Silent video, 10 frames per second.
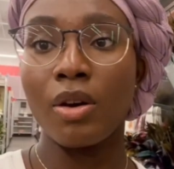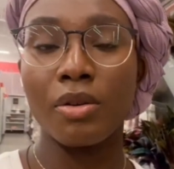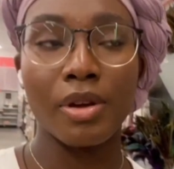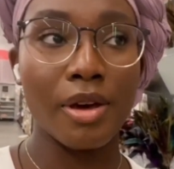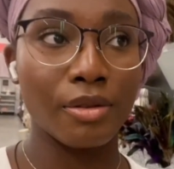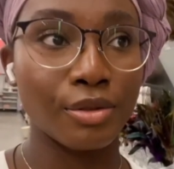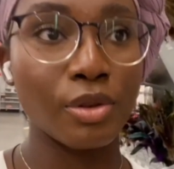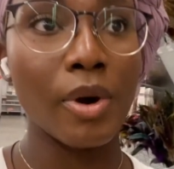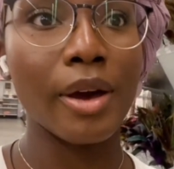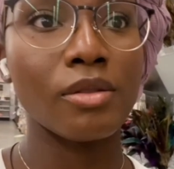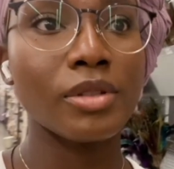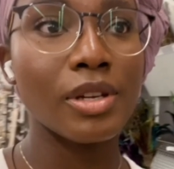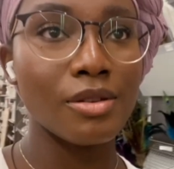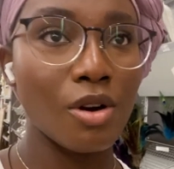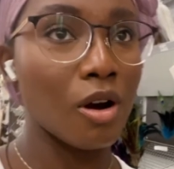Okay, so I
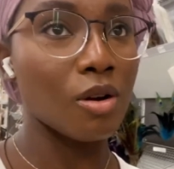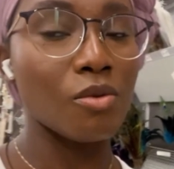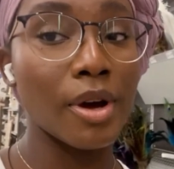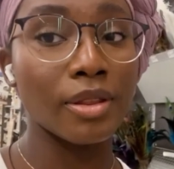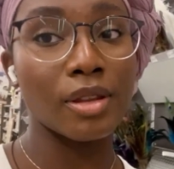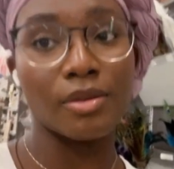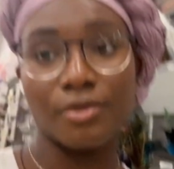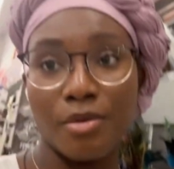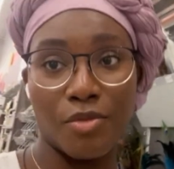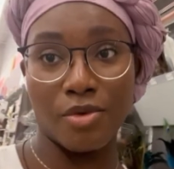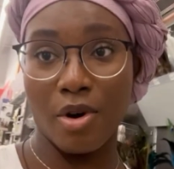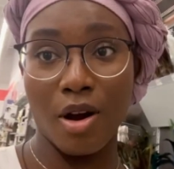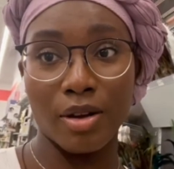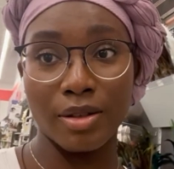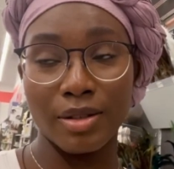only got one thing from
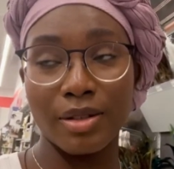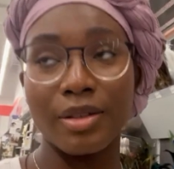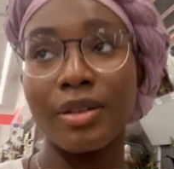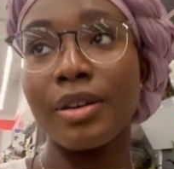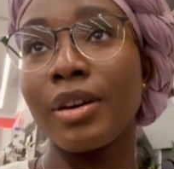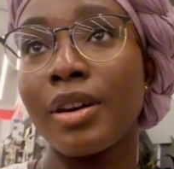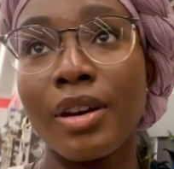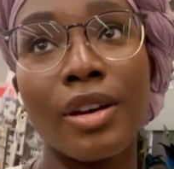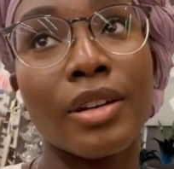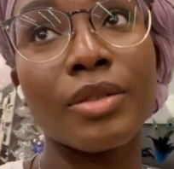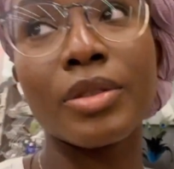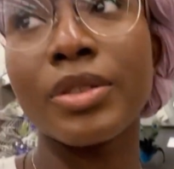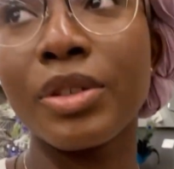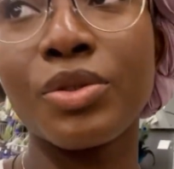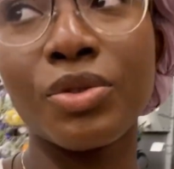Ross. It
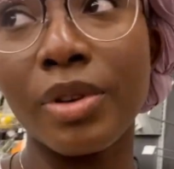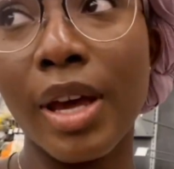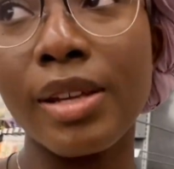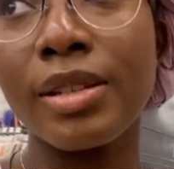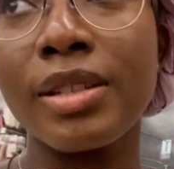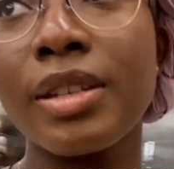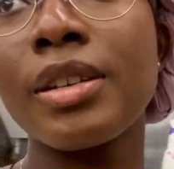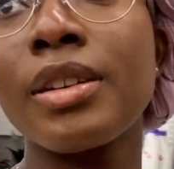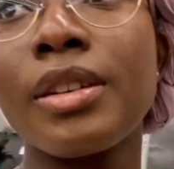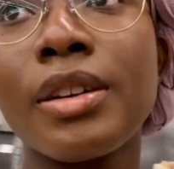was a dress.